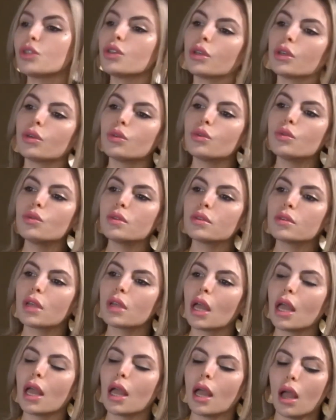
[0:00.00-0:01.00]
to use
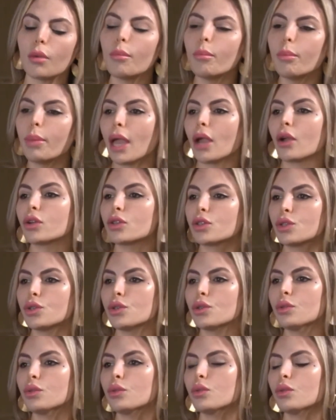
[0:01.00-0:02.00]
compared
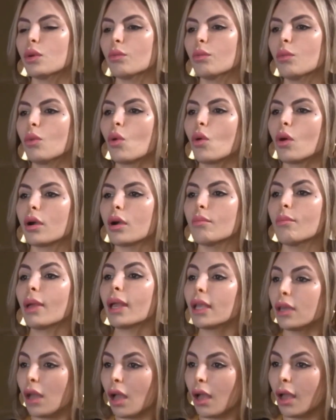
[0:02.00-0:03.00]
to more
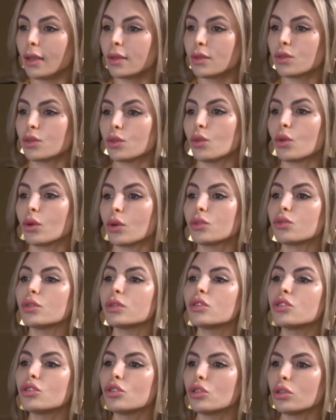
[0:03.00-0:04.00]
mechanized or
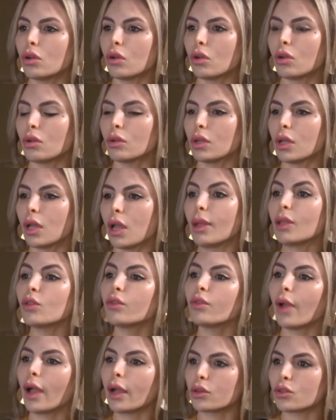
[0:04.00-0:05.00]
traditional
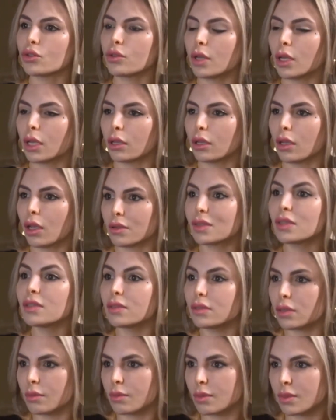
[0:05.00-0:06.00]
manufacturing
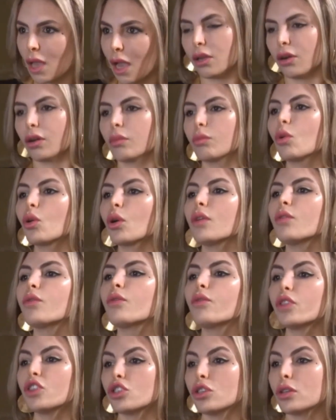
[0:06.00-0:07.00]
systems that are more
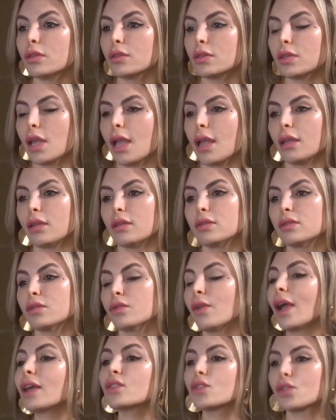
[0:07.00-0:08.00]
efficient and
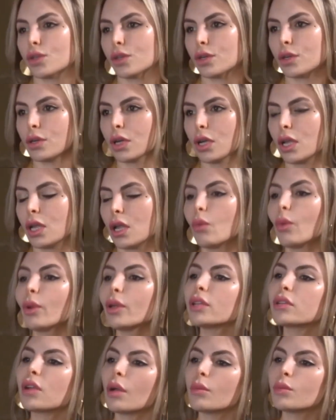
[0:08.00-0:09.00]
faster
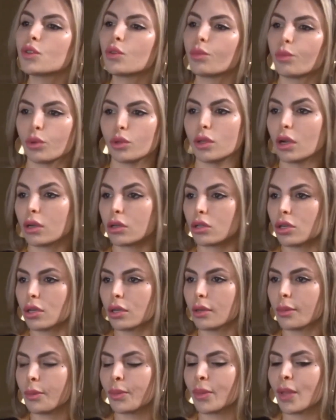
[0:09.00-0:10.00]
when it comes to
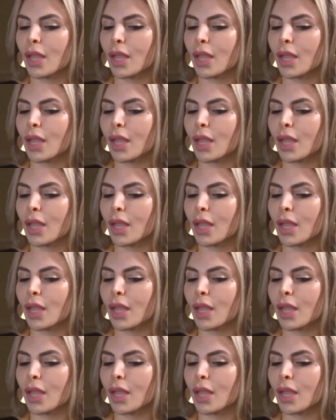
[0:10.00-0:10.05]
production.